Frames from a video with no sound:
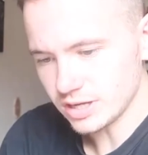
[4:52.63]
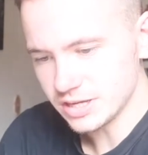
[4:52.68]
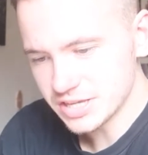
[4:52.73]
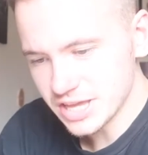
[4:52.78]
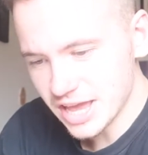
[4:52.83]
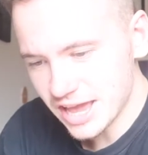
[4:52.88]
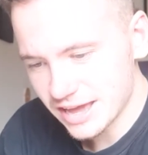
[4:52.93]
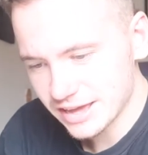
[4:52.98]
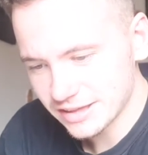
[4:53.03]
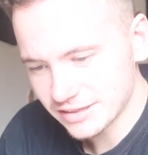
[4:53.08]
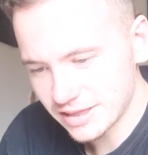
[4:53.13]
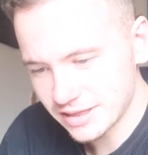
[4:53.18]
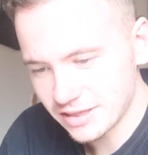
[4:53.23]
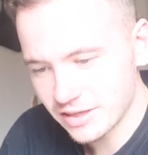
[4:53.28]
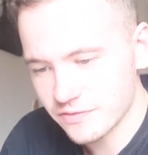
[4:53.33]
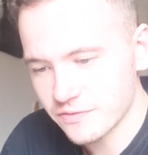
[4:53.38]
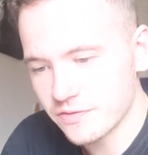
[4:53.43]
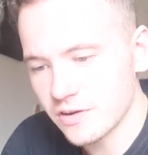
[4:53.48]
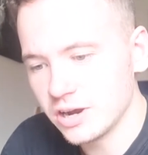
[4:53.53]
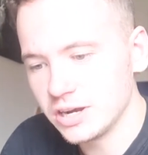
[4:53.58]
Yeah, they,
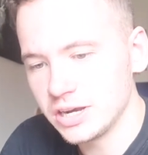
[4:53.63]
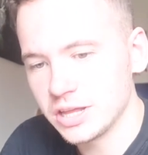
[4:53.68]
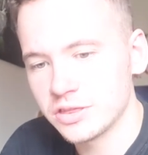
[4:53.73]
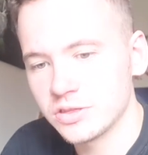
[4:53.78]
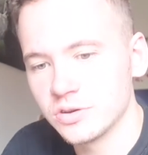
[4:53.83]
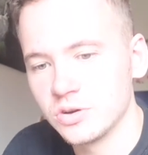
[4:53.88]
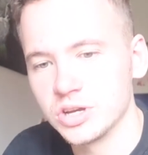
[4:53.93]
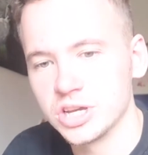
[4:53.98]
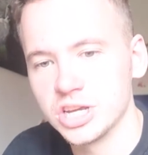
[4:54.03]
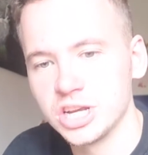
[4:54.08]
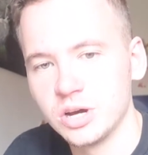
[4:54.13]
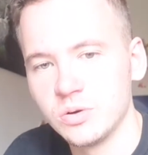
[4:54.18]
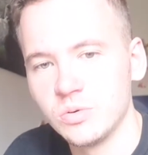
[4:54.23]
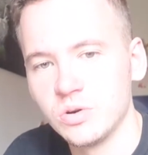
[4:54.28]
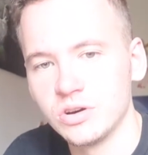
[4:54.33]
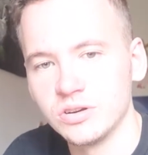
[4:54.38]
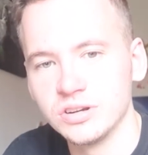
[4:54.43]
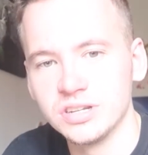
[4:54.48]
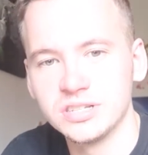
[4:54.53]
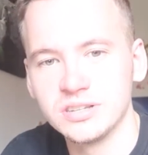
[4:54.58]
they finally thought, you know
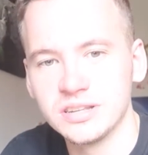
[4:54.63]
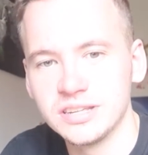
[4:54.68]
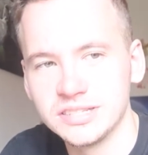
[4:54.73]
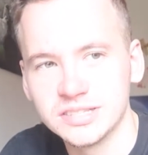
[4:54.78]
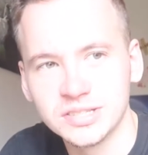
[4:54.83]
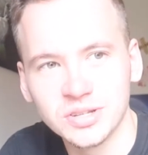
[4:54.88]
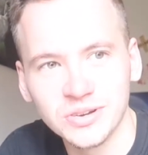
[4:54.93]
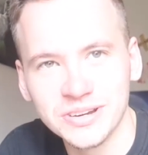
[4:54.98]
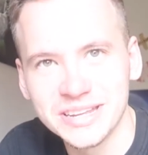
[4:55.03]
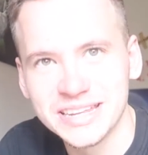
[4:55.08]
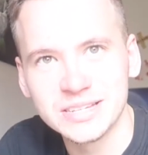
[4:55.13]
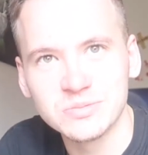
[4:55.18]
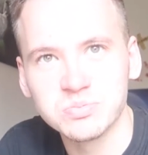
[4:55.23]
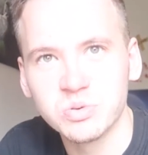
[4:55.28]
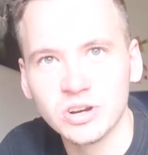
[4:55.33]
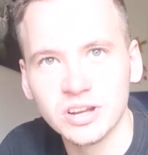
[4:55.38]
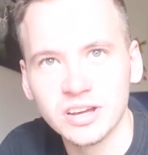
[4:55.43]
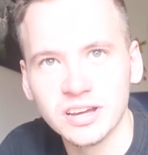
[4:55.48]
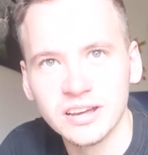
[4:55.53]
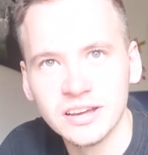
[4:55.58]
what, these, these Donnies
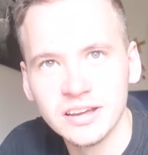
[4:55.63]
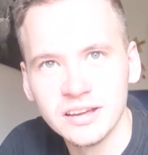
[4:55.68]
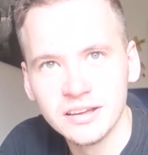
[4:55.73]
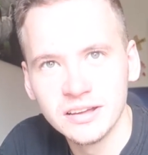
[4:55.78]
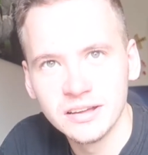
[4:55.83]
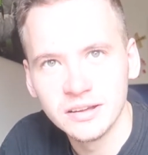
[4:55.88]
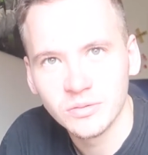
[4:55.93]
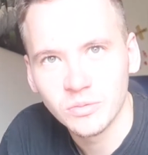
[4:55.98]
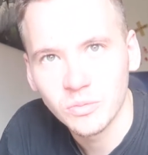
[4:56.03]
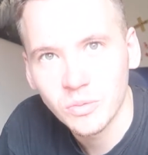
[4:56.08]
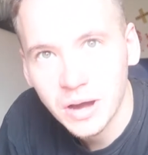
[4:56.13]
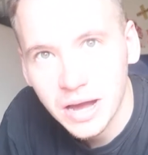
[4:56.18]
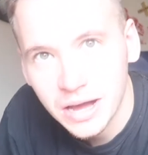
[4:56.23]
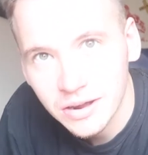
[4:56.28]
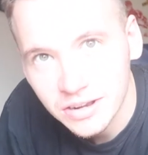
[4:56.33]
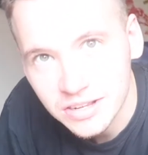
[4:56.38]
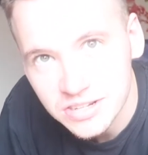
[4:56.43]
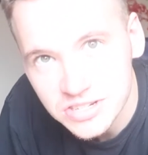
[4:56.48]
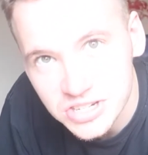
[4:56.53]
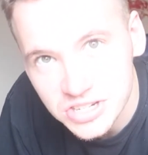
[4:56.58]
want to
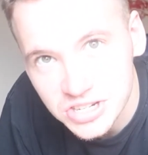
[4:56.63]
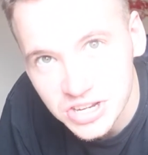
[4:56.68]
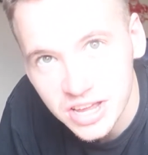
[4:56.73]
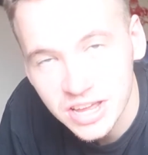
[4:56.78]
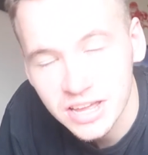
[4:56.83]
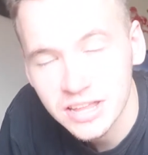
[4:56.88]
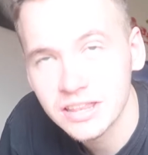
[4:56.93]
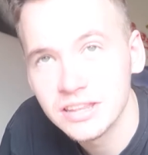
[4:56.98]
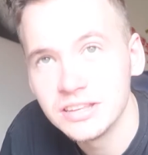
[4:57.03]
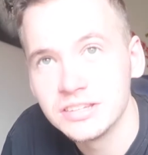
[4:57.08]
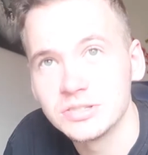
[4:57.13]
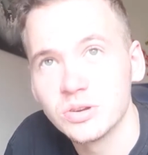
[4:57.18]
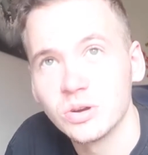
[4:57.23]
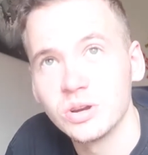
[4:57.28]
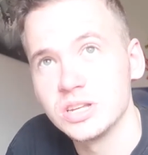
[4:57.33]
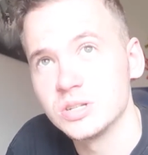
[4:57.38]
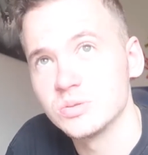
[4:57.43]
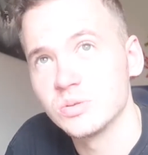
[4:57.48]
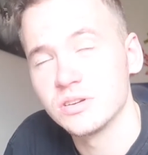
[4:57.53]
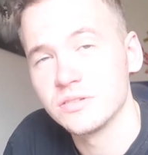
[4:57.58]
wow, that's shit. These
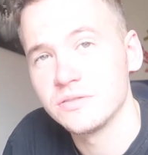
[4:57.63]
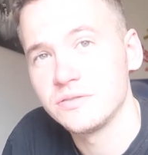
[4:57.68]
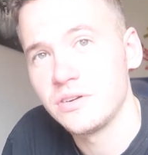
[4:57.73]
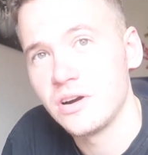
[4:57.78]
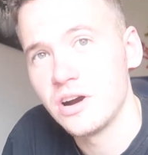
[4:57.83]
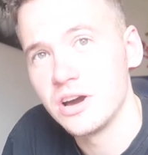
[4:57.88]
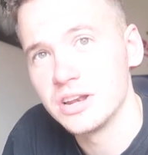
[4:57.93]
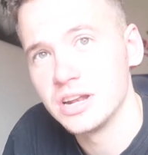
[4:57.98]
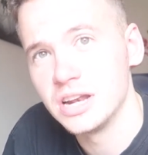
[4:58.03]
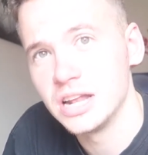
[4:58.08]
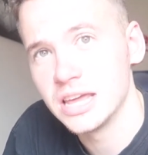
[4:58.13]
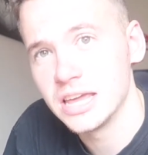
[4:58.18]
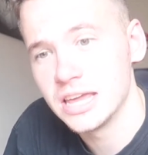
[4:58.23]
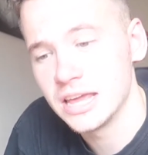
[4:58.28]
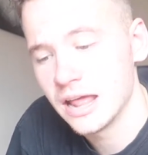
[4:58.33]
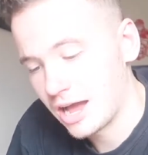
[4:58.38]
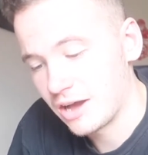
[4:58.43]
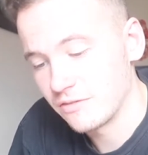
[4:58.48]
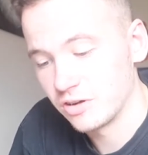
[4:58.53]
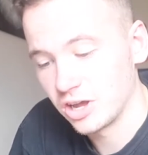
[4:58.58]
Donnies want to
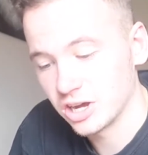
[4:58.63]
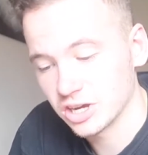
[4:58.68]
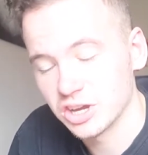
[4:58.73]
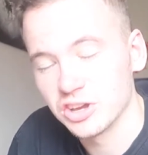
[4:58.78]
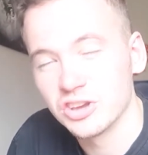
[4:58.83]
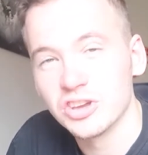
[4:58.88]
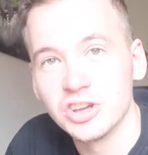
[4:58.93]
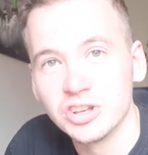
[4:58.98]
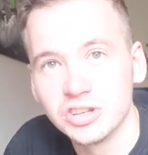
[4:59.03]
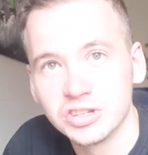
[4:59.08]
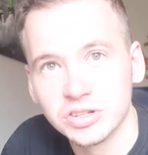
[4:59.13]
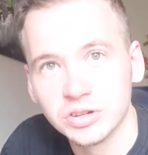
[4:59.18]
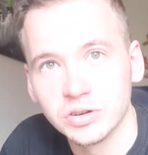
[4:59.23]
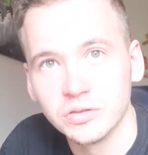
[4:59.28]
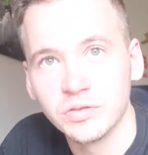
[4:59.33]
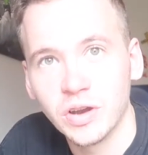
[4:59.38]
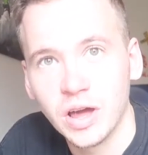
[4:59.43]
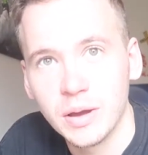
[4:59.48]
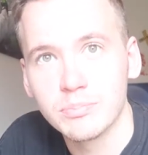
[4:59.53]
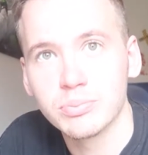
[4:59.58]
finally have like a good sort
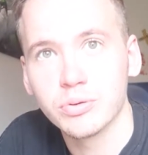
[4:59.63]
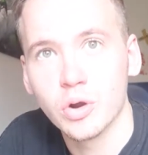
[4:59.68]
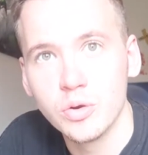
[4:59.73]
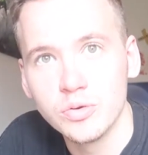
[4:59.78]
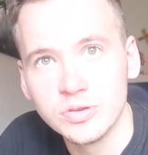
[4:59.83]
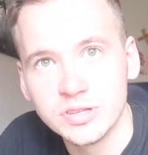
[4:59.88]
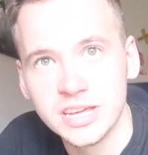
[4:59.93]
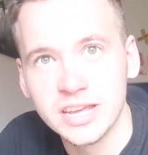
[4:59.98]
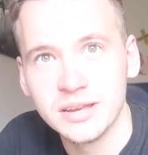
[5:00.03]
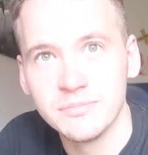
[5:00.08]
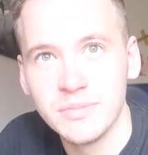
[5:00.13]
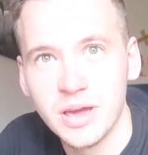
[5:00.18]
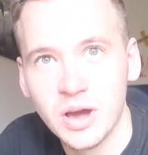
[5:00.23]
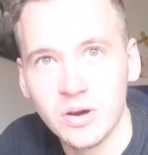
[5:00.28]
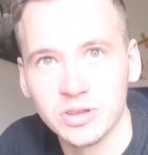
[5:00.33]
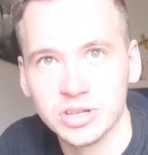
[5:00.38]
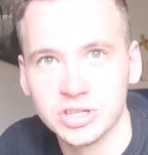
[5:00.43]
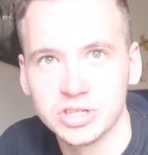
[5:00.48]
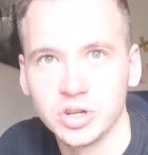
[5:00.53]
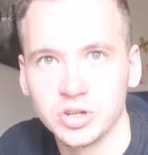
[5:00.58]
of like protein
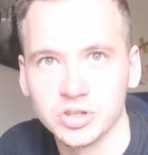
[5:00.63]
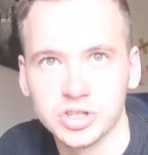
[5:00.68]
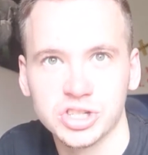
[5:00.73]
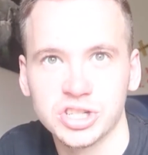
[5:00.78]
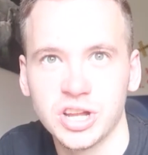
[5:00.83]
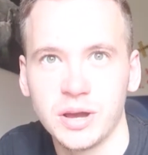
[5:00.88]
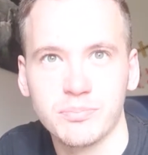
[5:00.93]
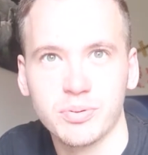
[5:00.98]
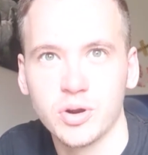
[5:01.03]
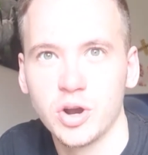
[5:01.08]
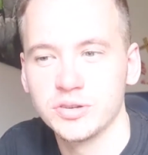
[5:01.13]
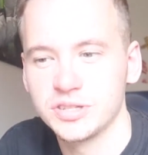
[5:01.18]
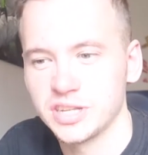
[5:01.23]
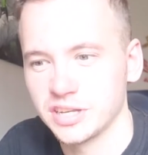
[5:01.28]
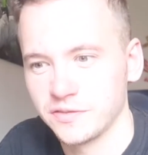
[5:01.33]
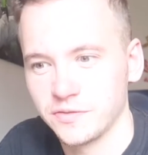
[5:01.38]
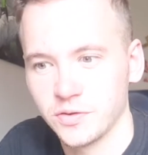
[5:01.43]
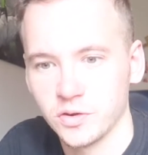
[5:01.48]
meal that's not just like processed.